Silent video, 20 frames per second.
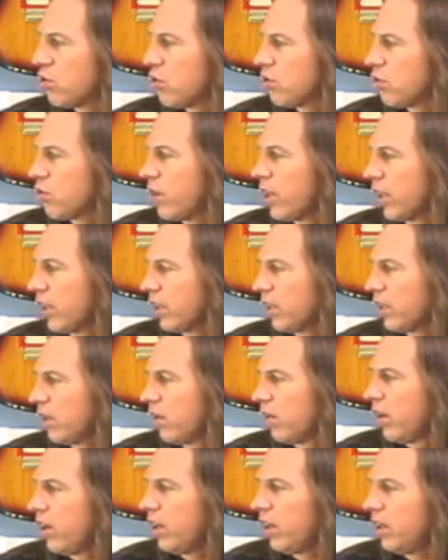trick,
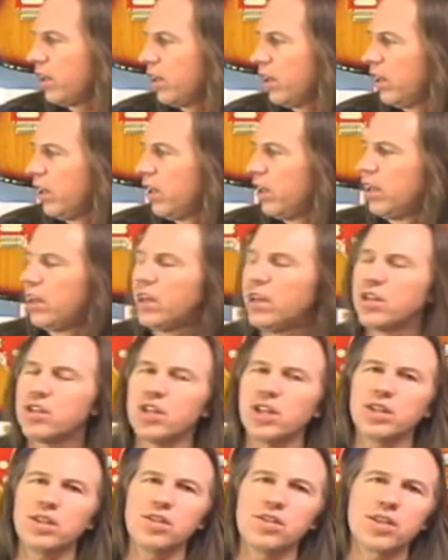alright?
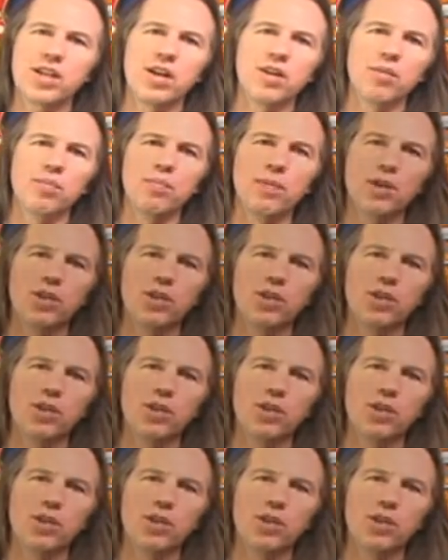Check this out.